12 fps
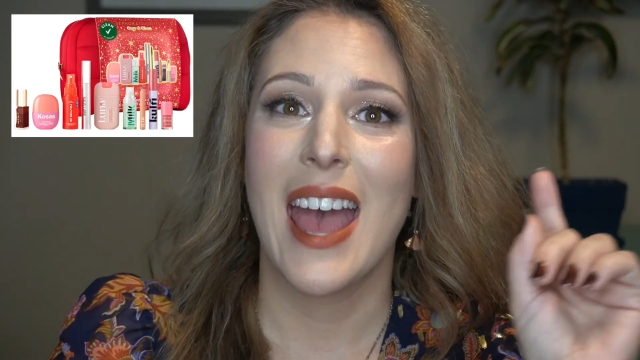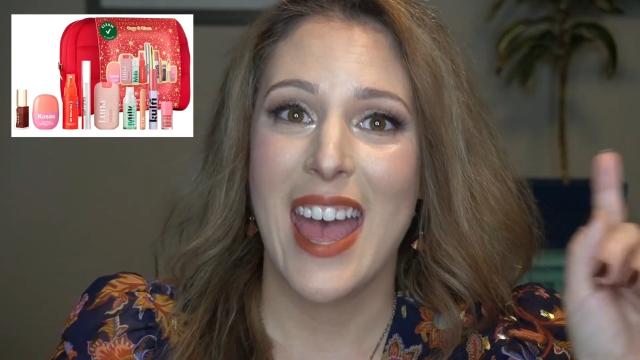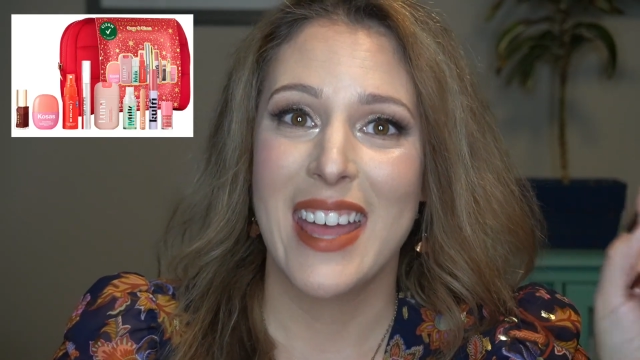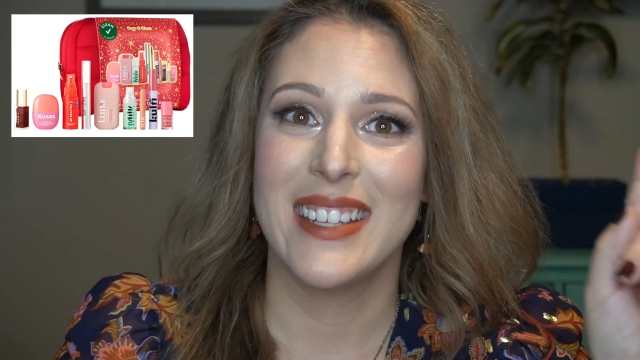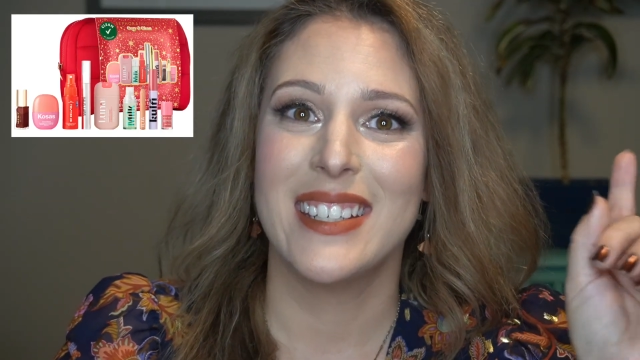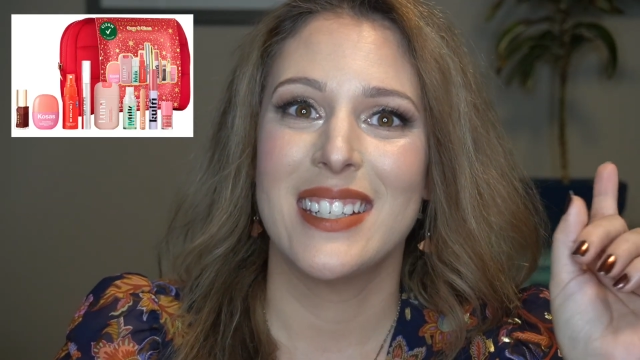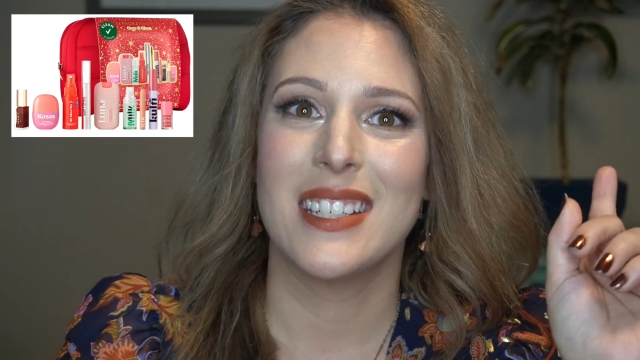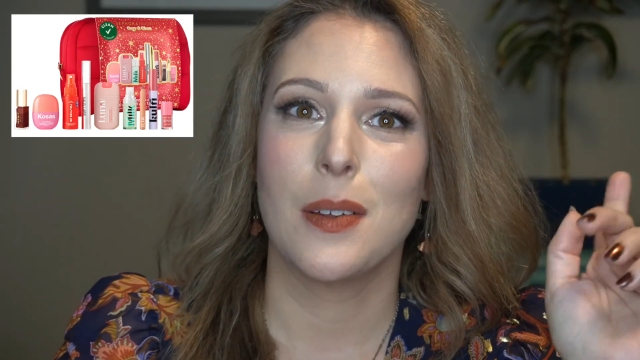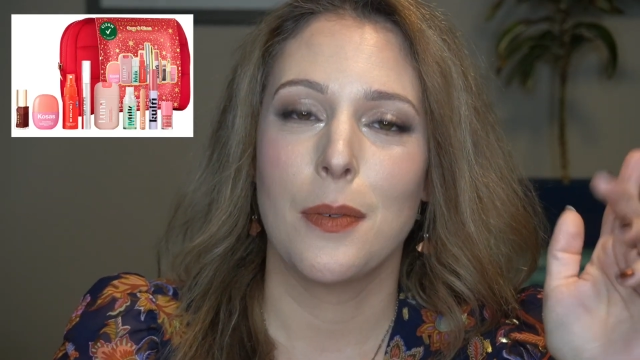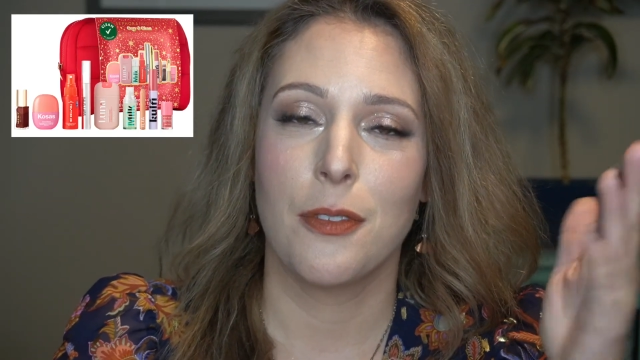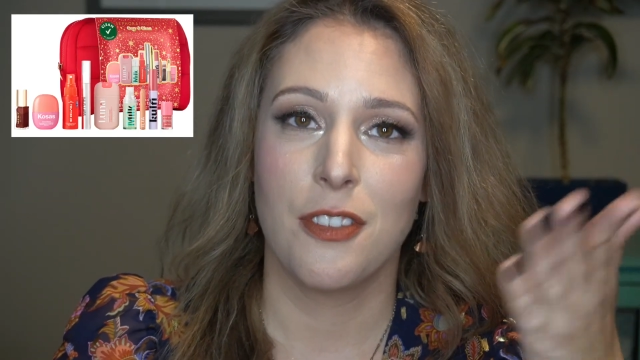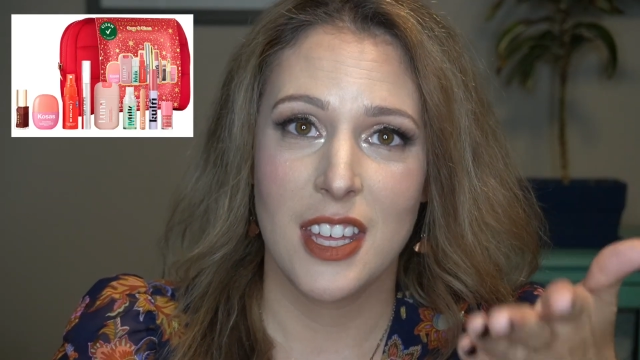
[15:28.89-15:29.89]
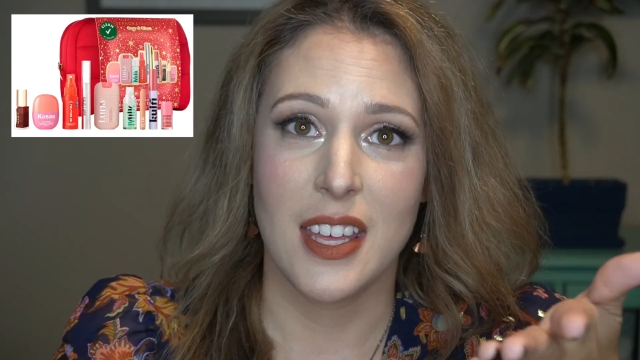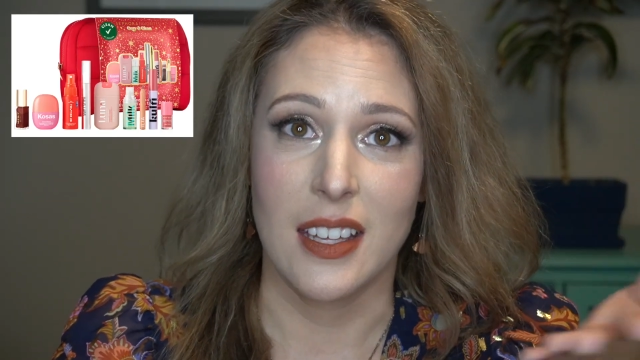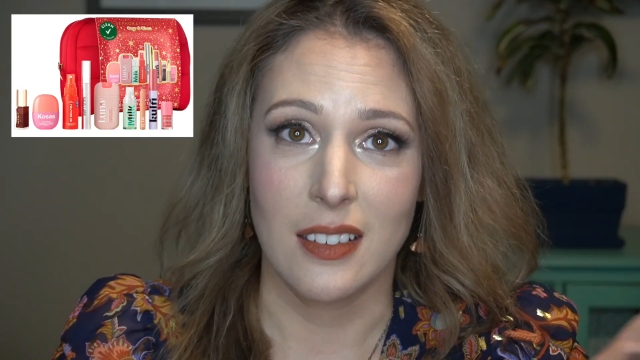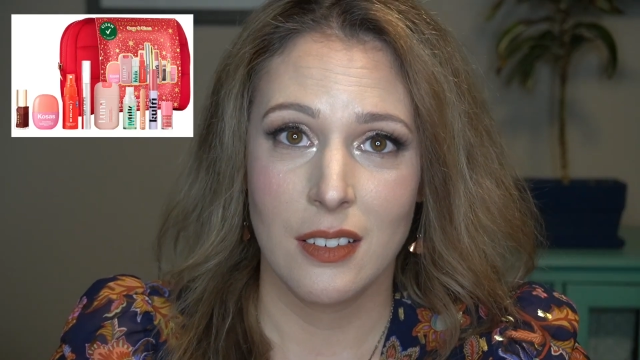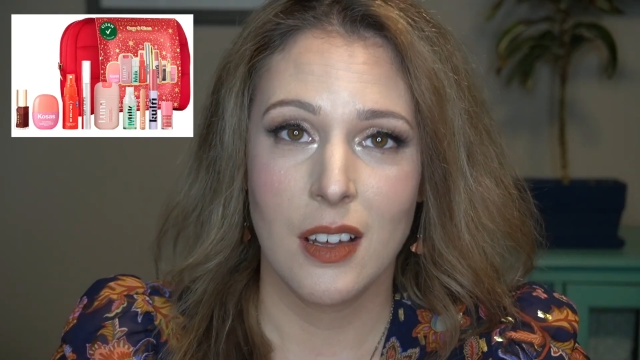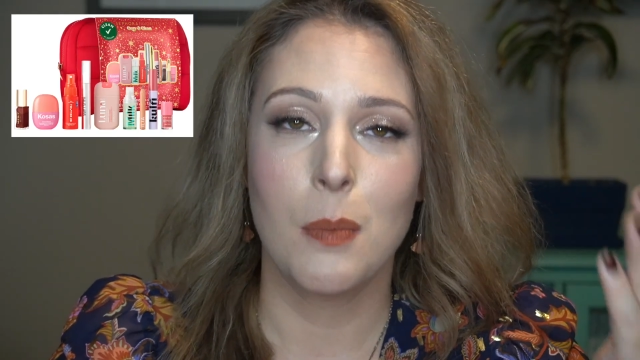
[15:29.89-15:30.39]
and
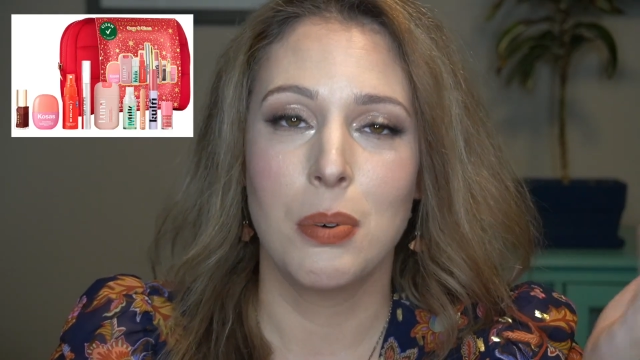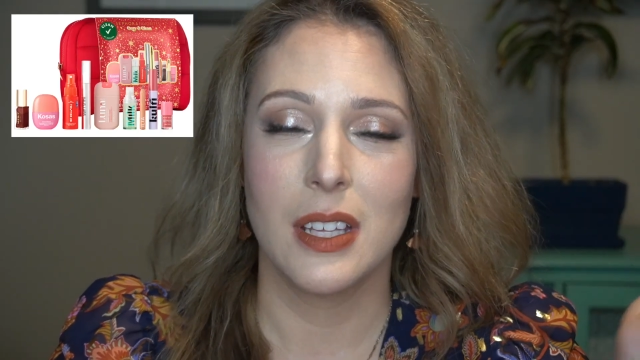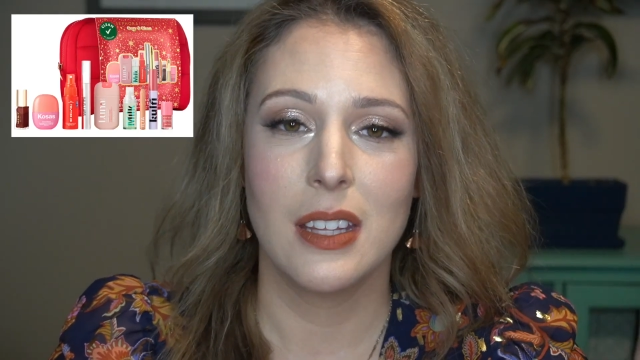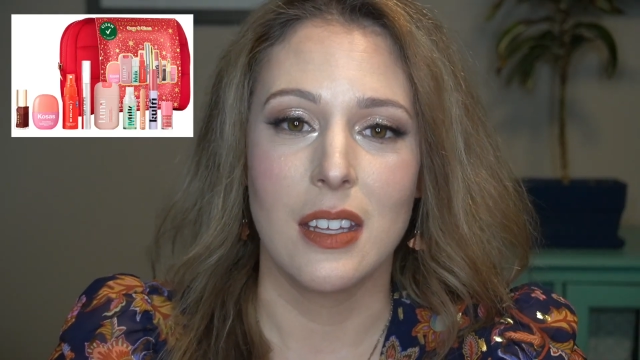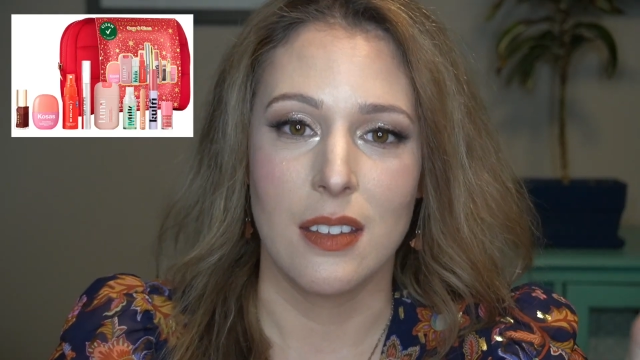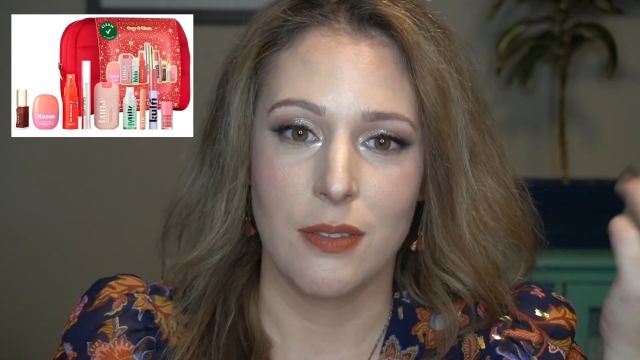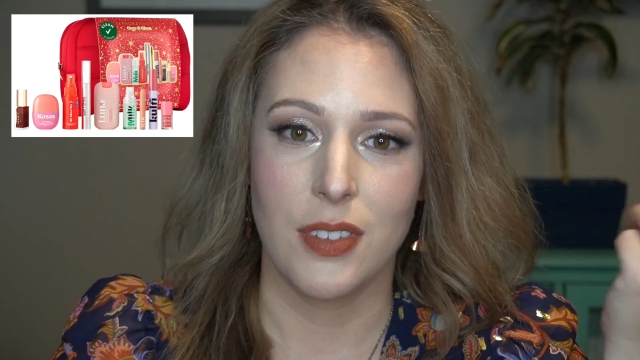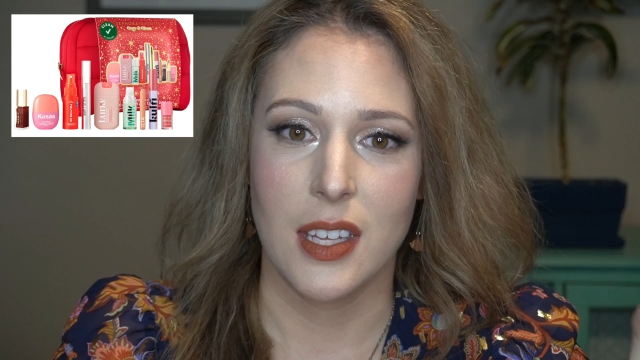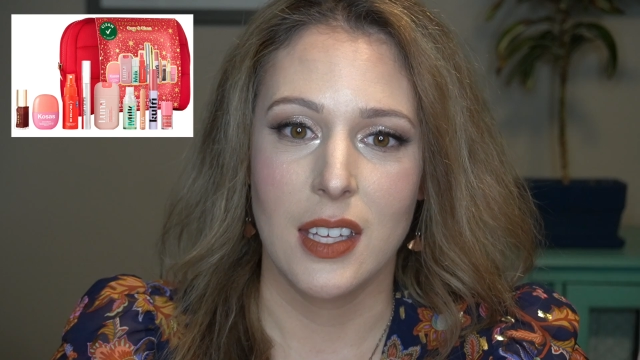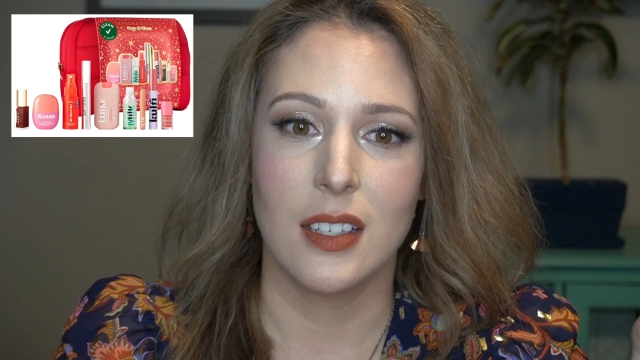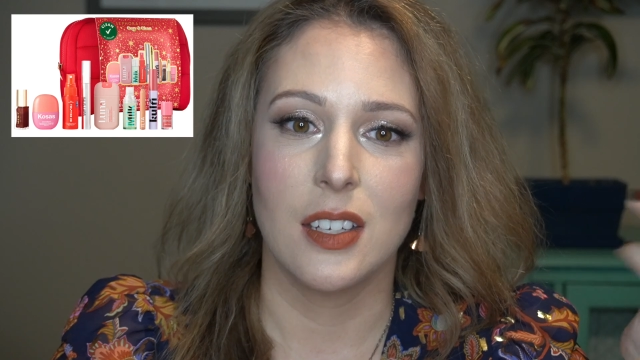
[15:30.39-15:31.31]
vegan, completely vegan.